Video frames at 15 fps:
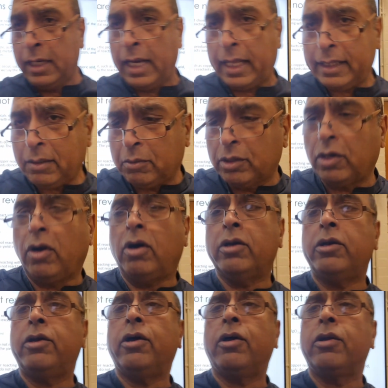and that will go on
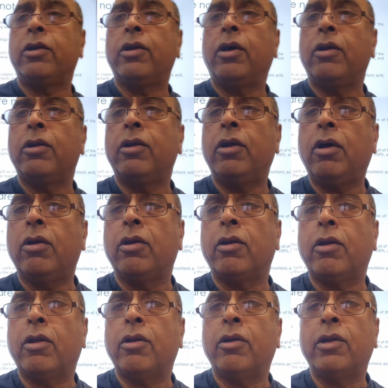and on and on and on and
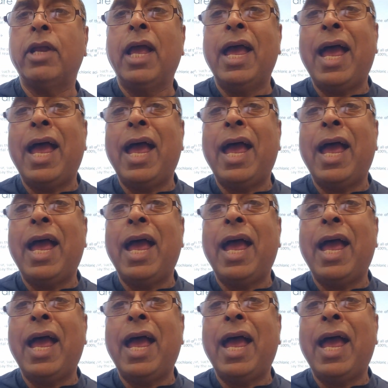on and on.